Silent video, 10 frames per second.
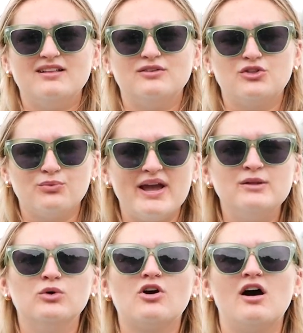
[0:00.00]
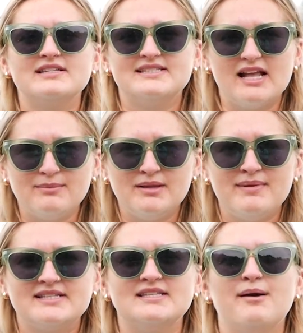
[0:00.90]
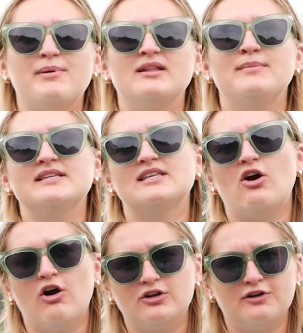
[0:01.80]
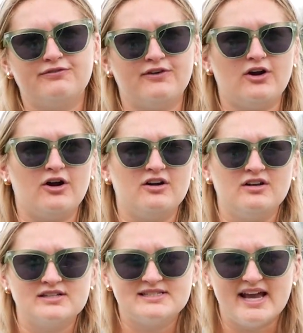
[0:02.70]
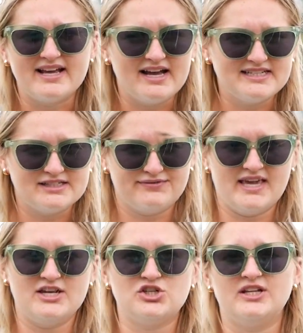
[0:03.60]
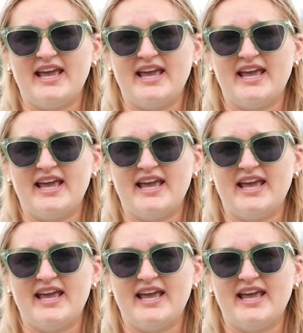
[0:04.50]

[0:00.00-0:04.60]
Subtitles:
The rain will cause sediment mix-up, and it makes it harder for site identification